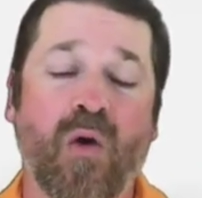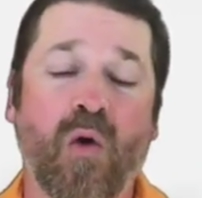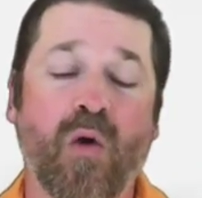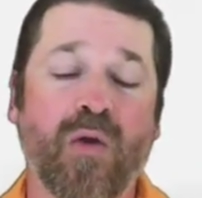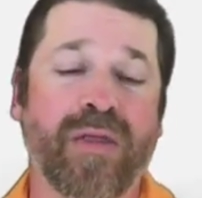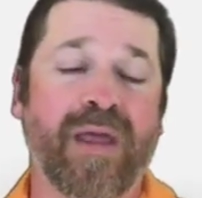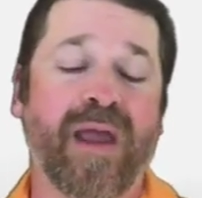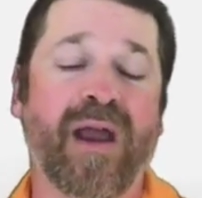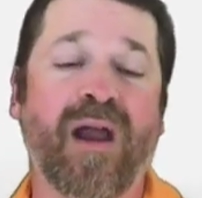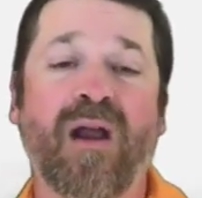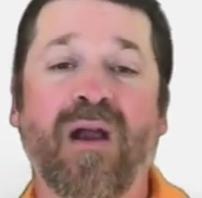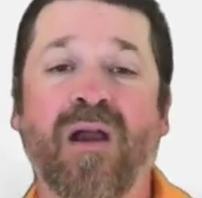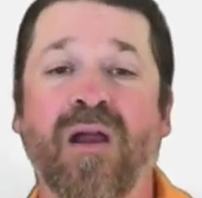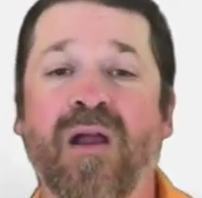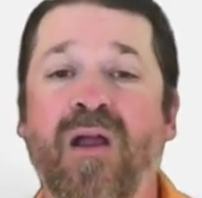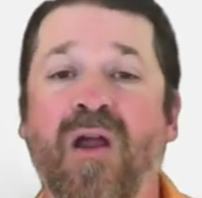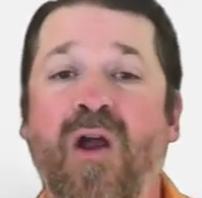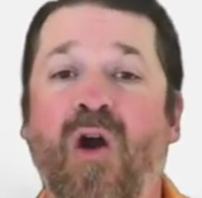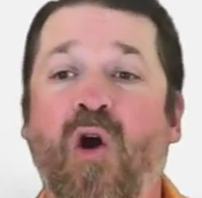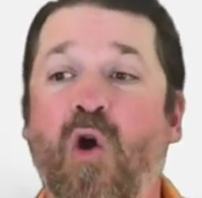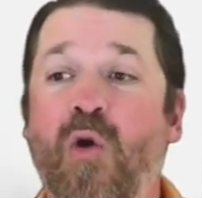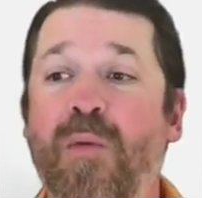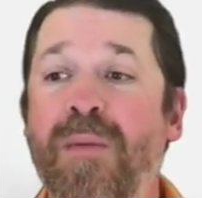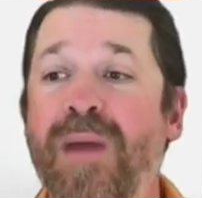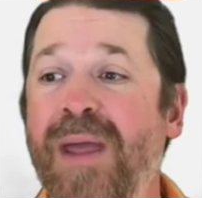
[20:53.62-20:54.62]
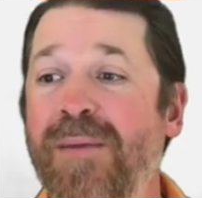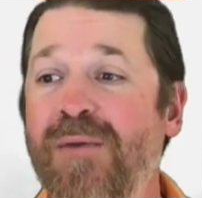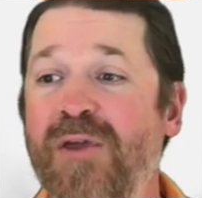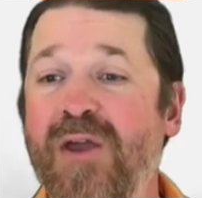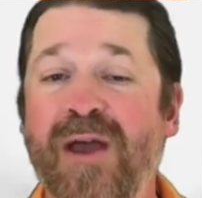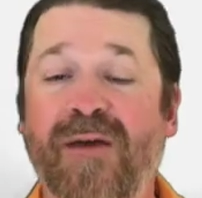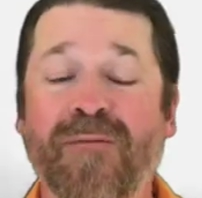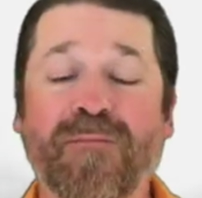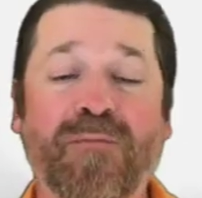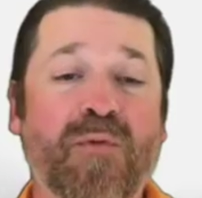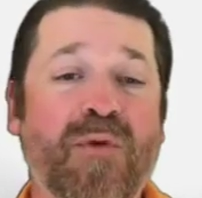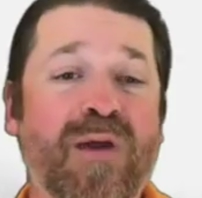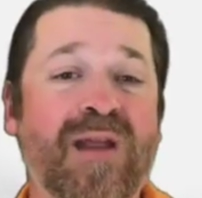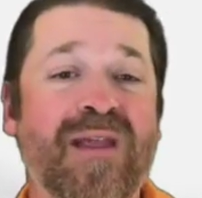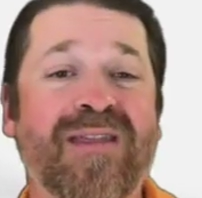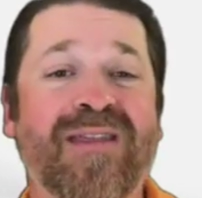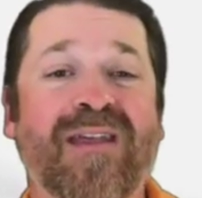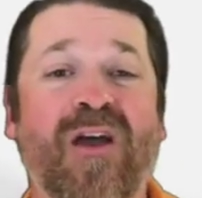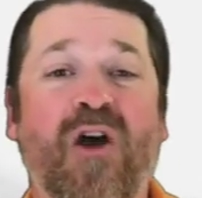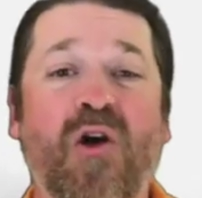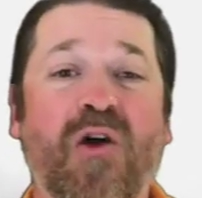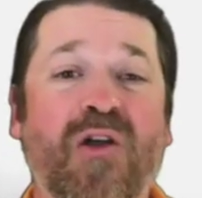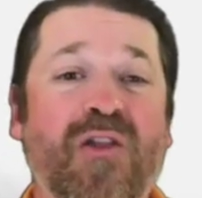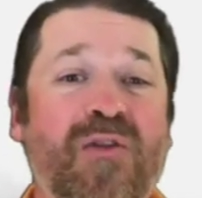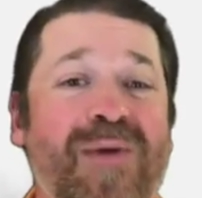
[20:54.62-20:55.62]
or there, or maybe you have friends
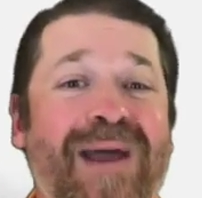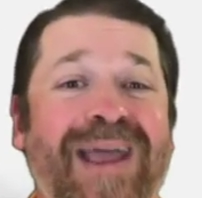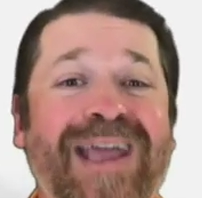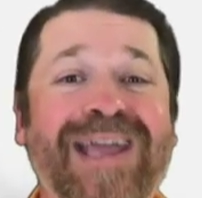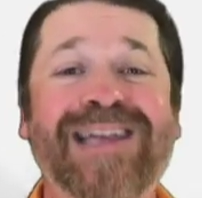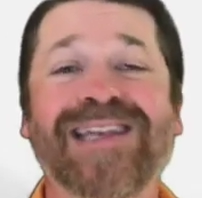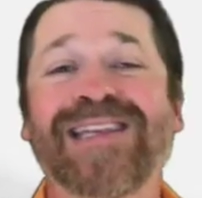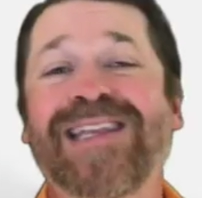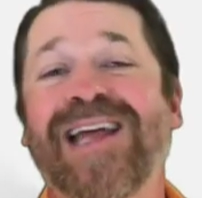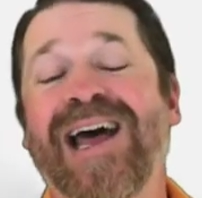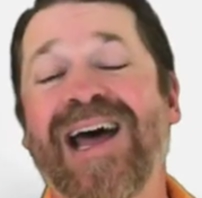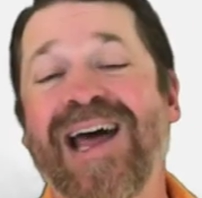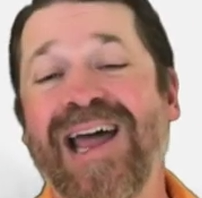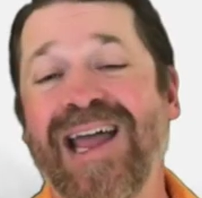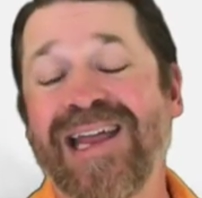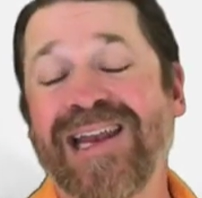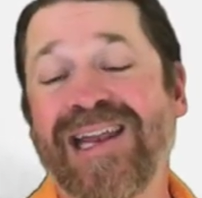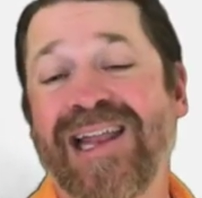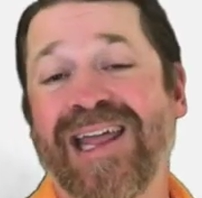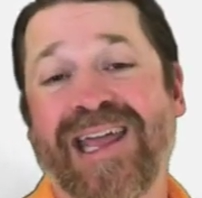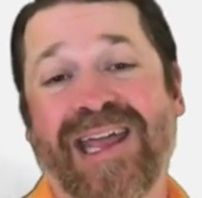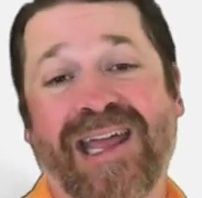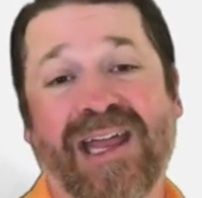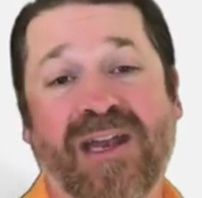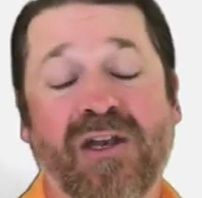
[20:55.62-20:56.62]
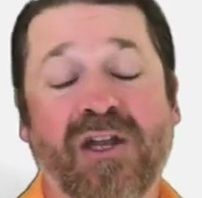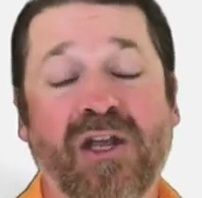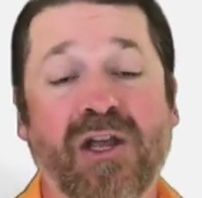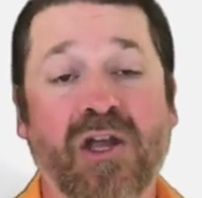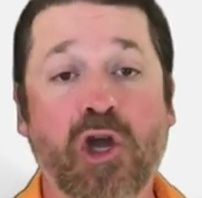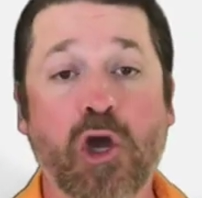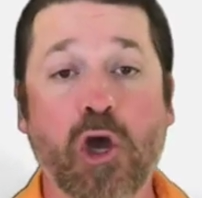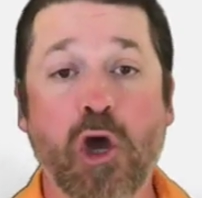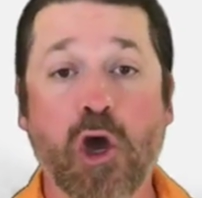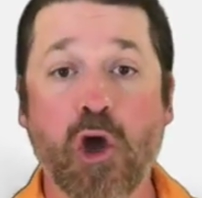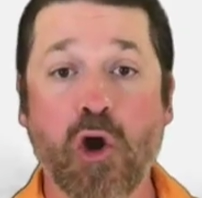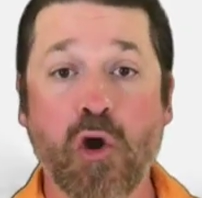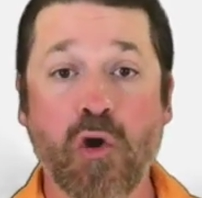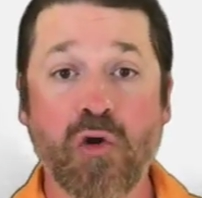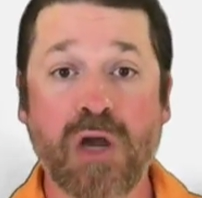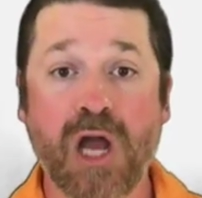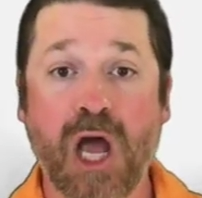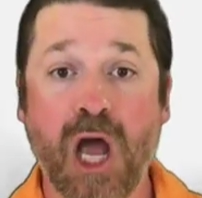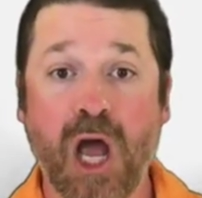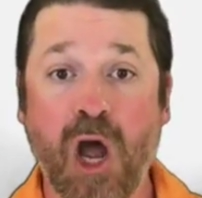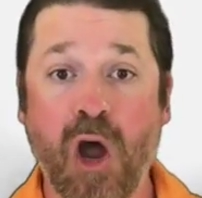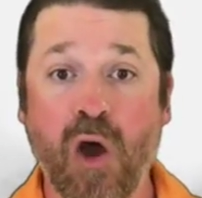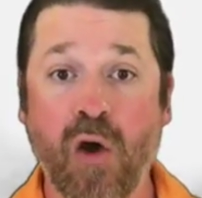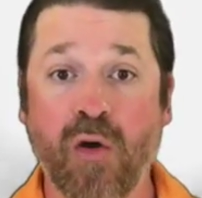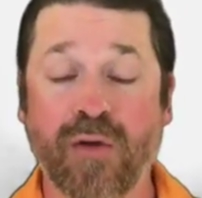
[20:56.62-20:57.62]
all the way in Thailand who
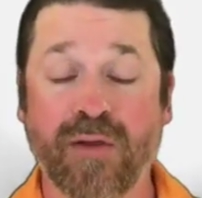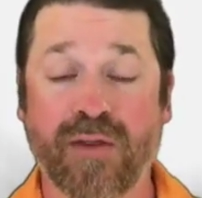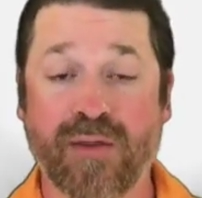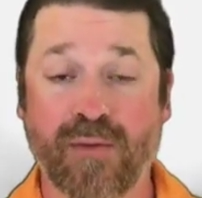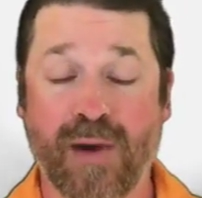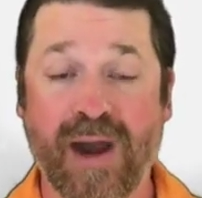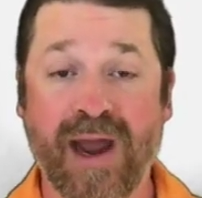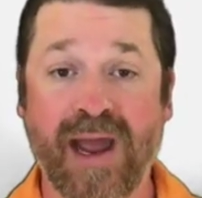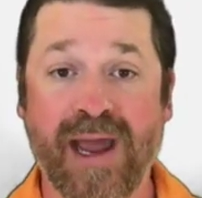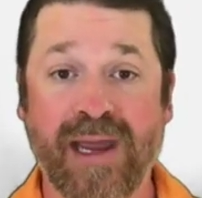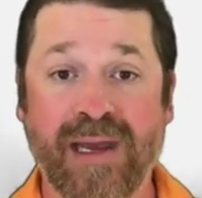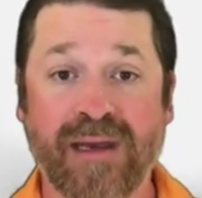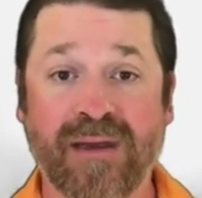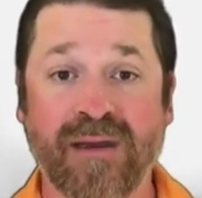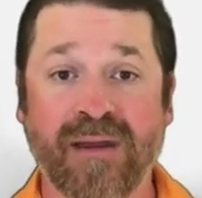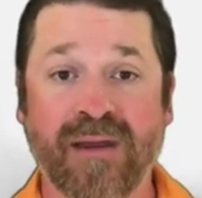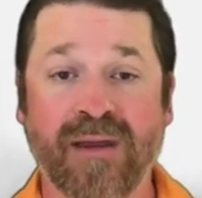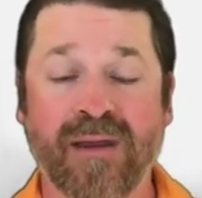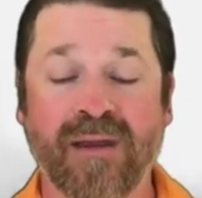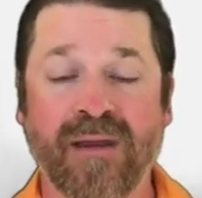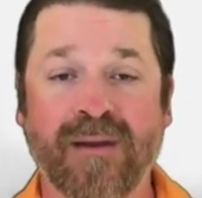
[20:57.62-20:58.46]
knows, right?